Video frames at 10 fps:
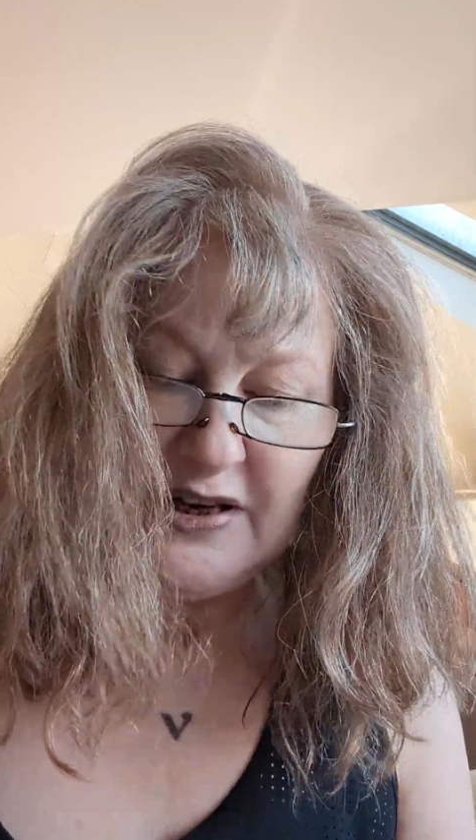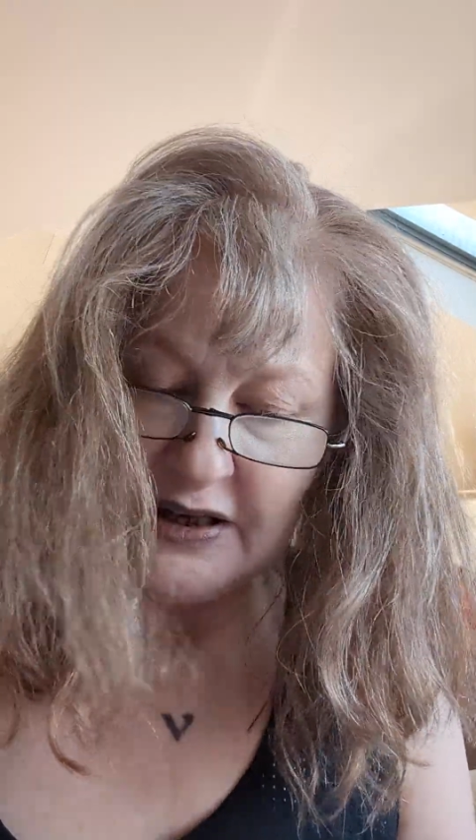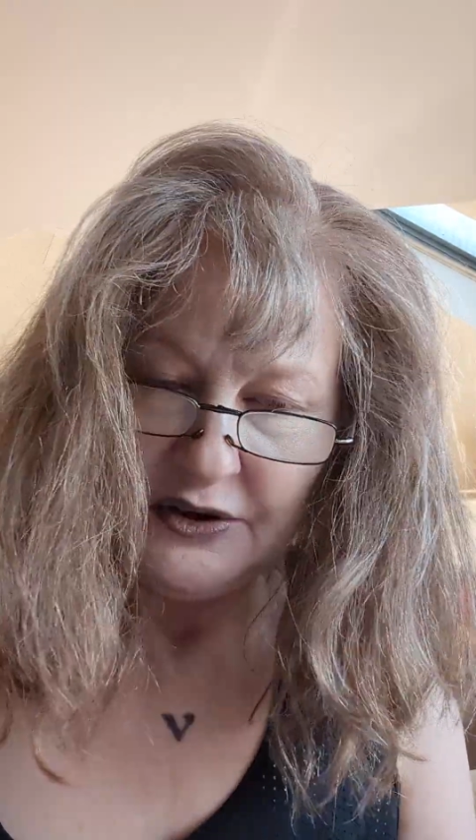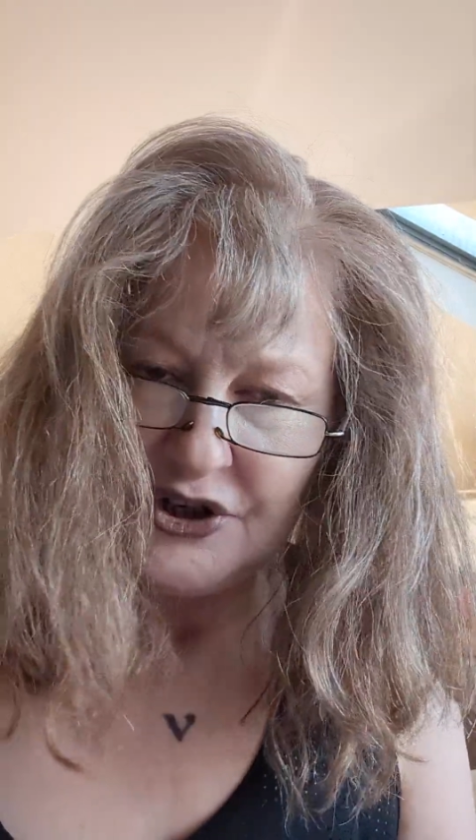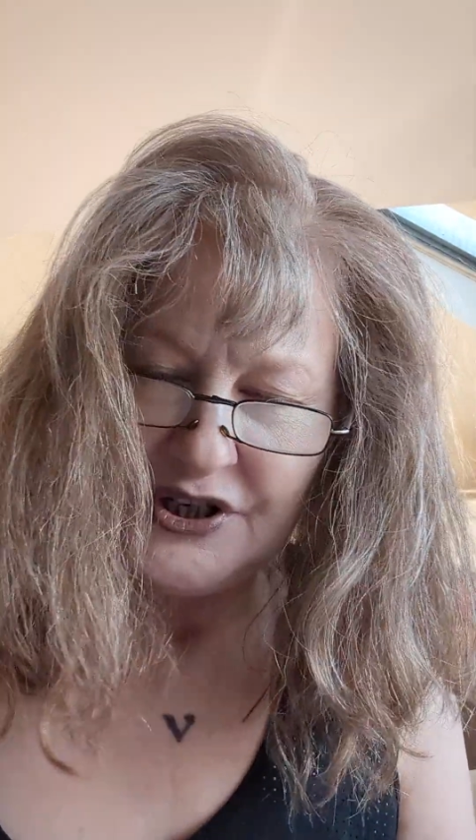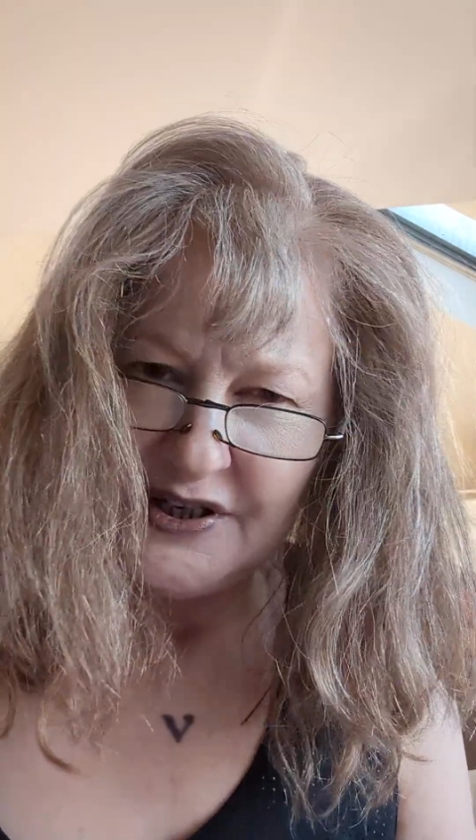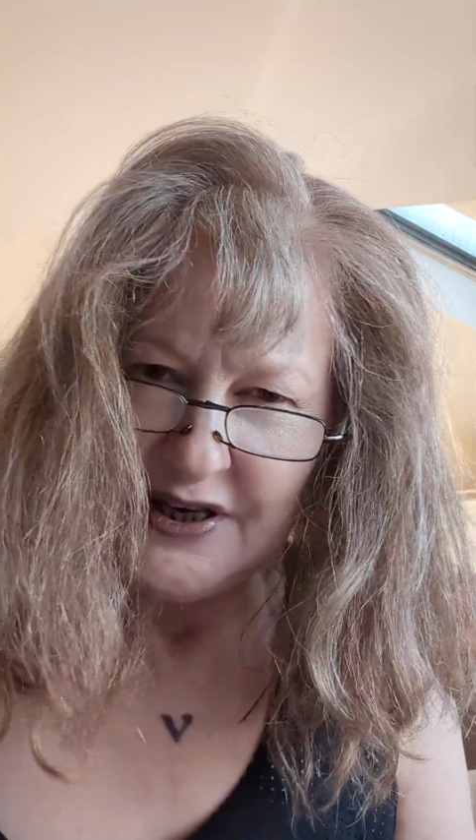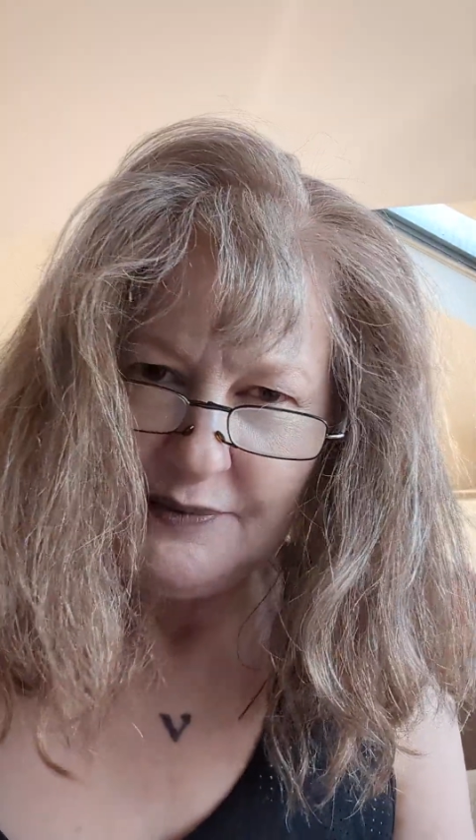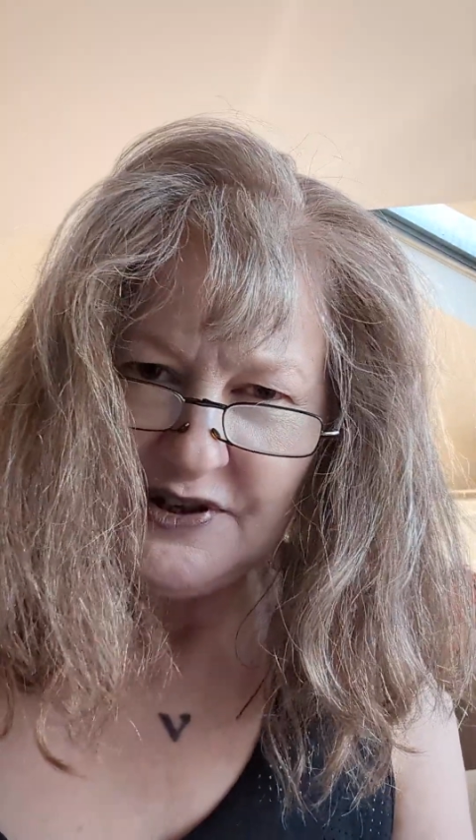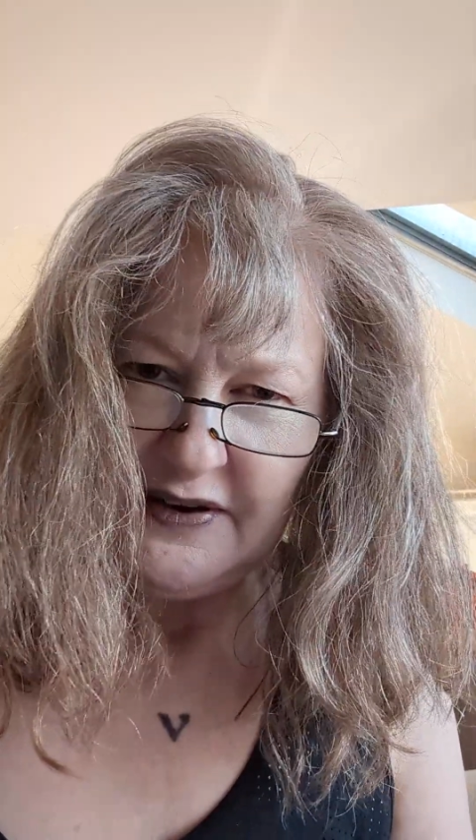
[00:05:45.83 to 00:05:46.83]
In English, he
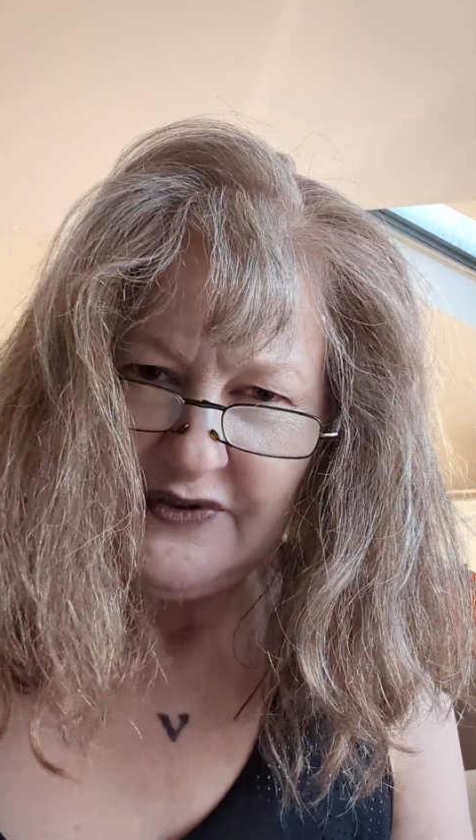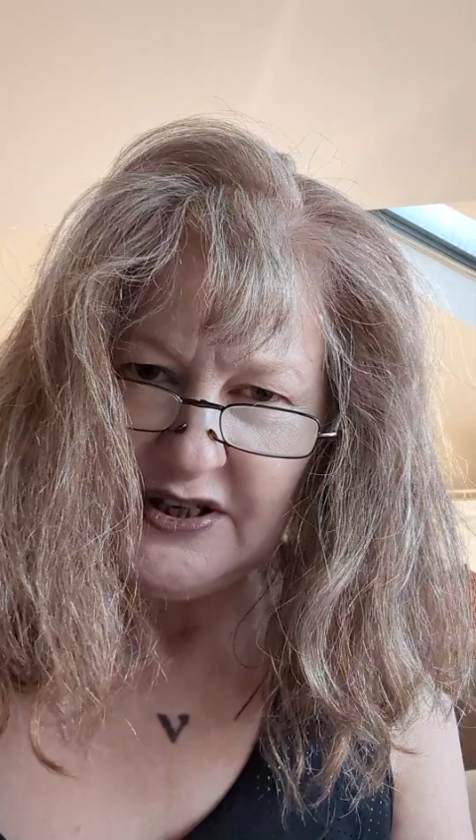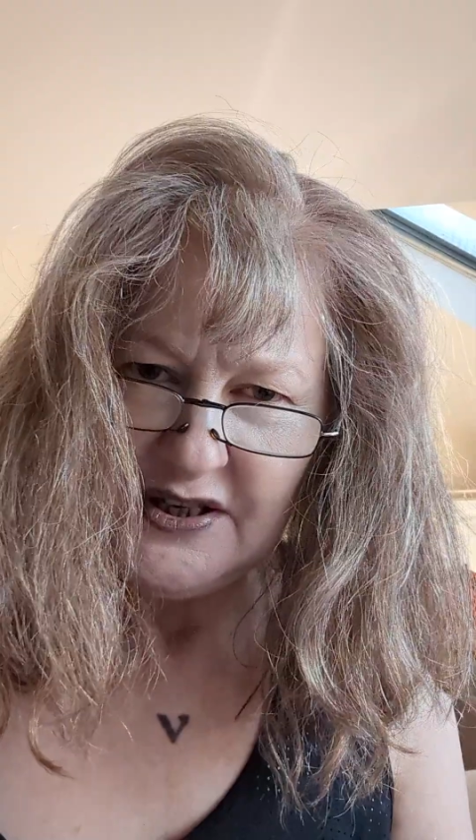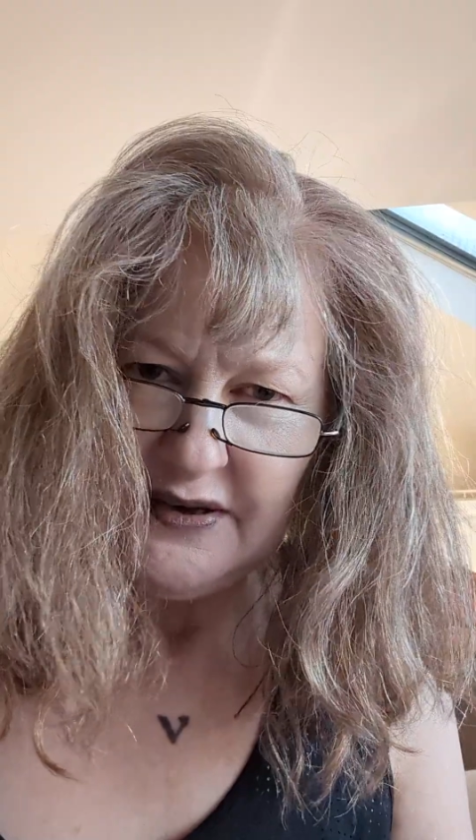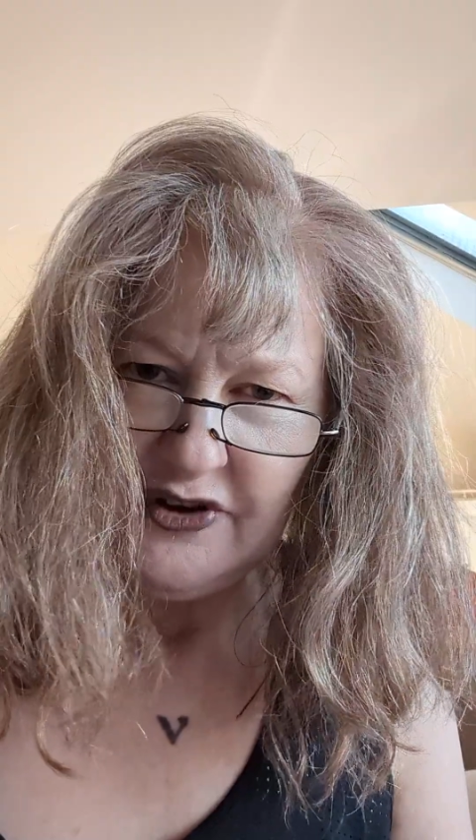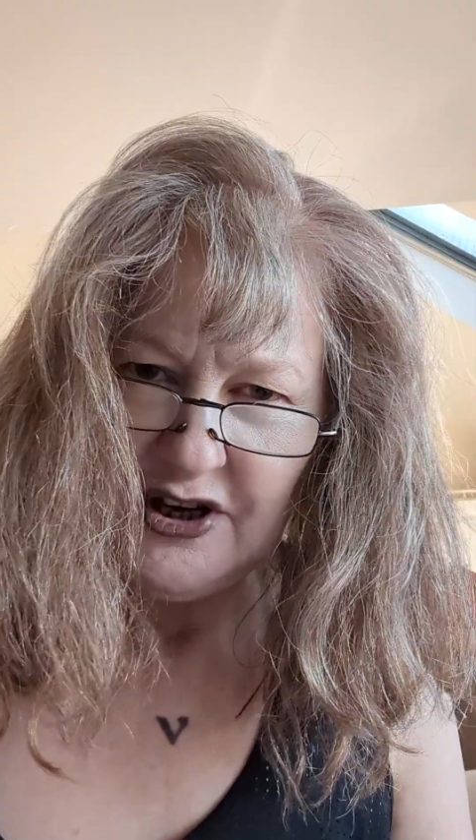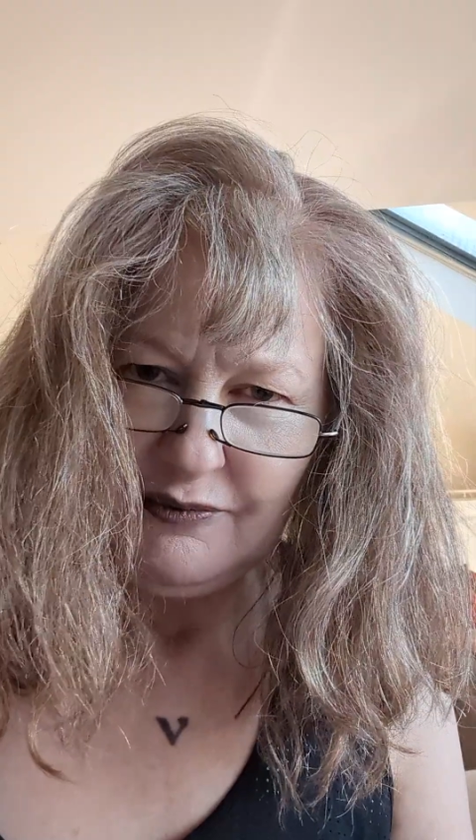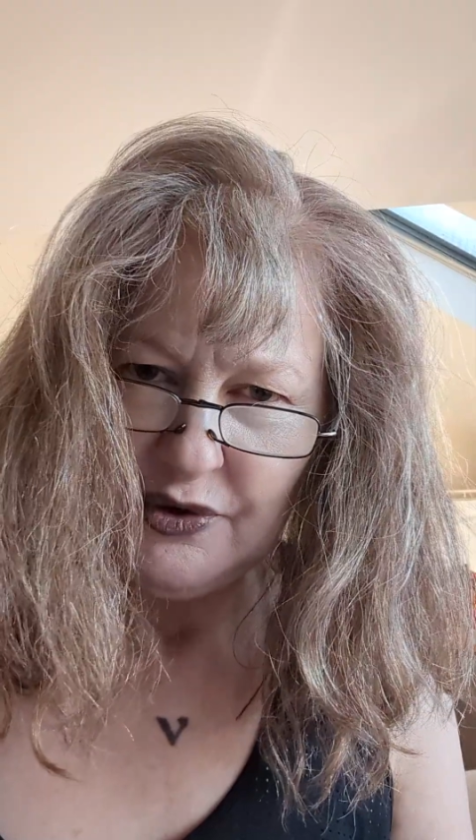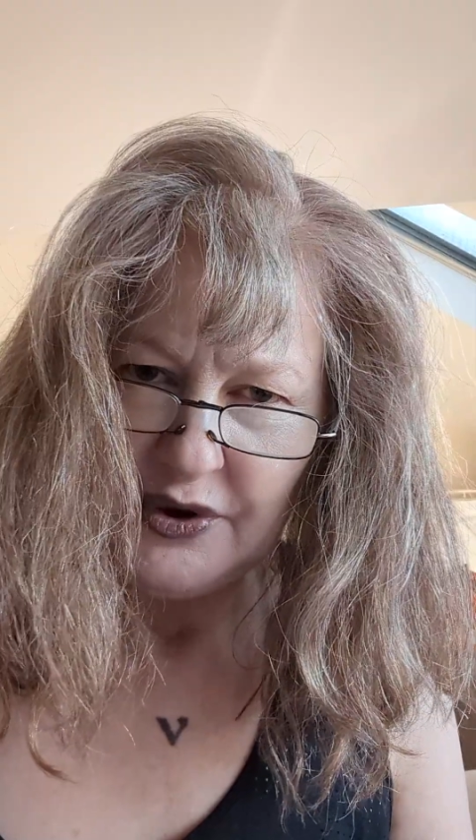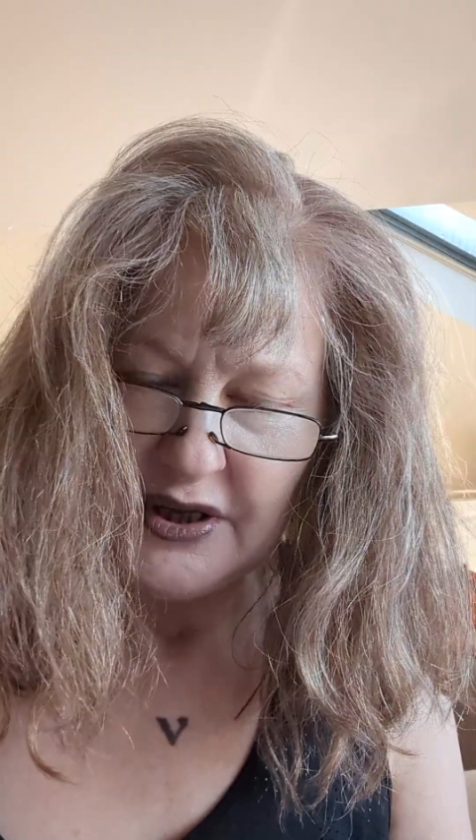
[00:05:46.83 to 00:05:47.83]
said, "I'm 77,
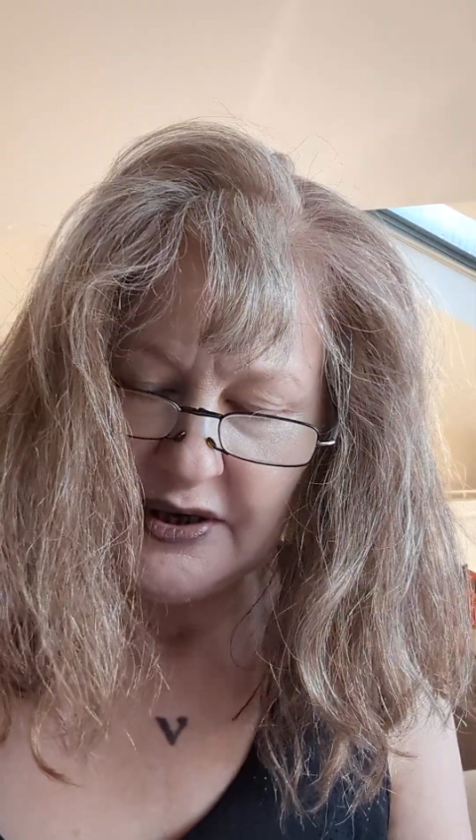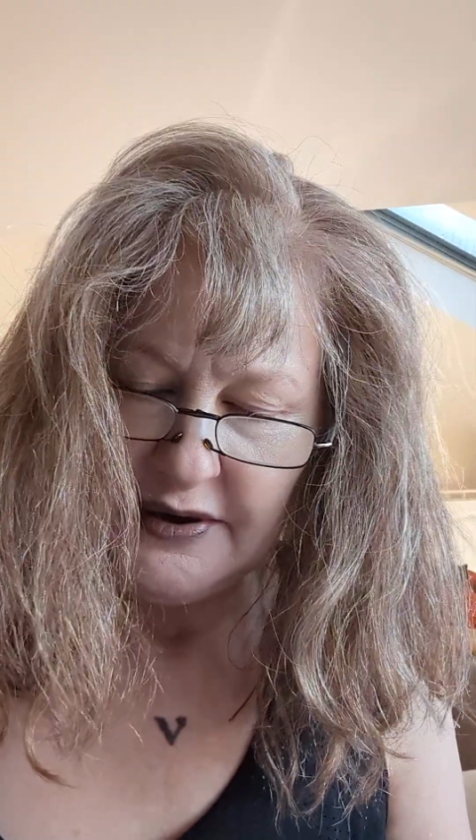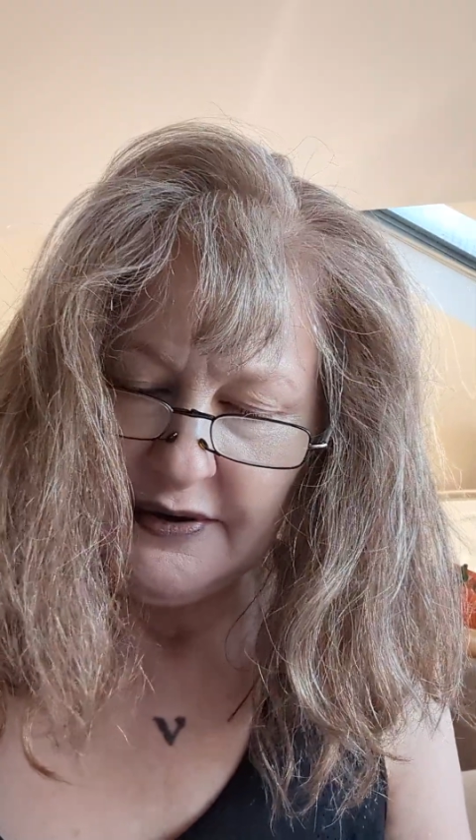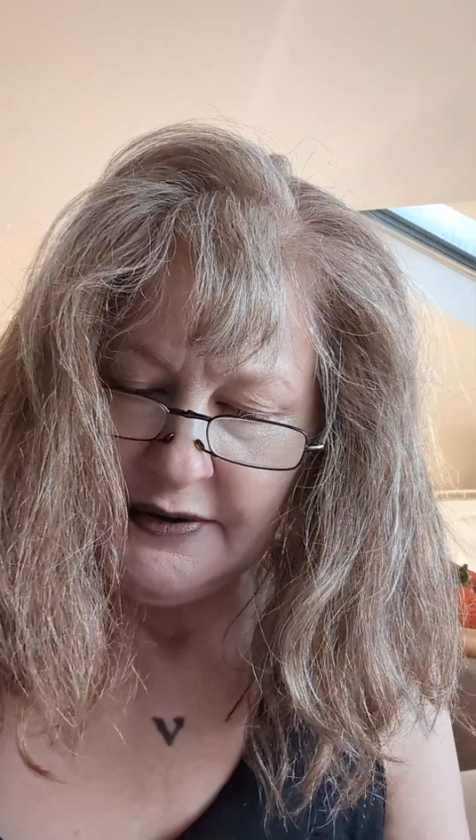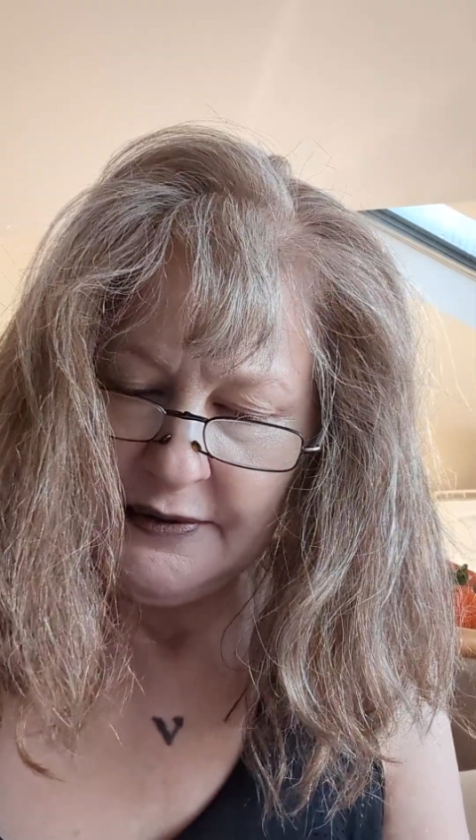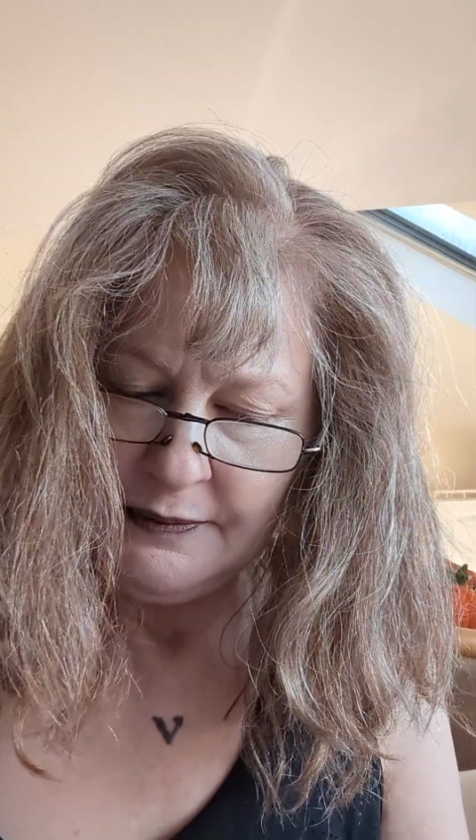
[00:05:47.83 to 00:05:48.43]
I'm no kid."